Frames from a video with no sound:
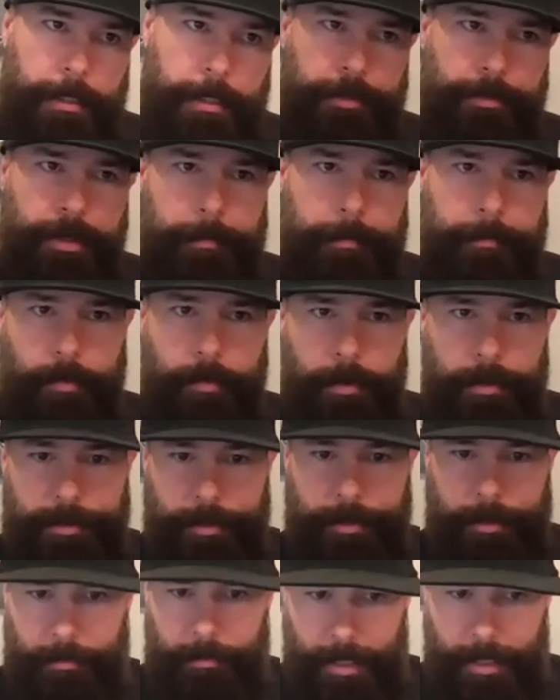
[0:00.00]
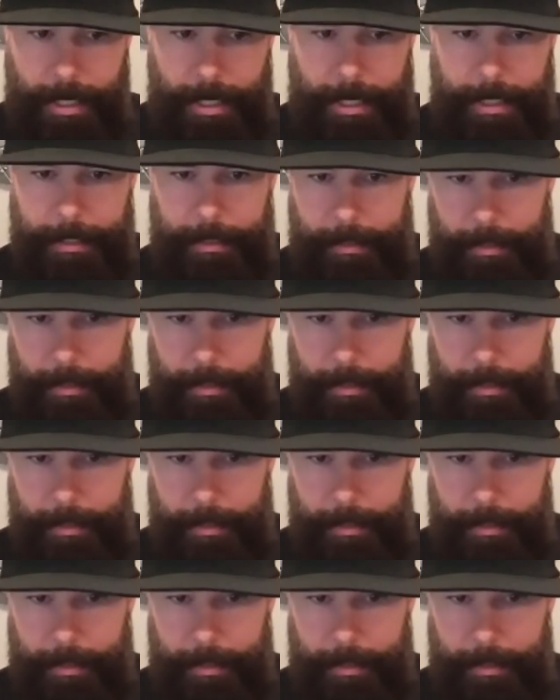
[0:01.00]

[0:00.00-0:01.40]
Dream boards are great.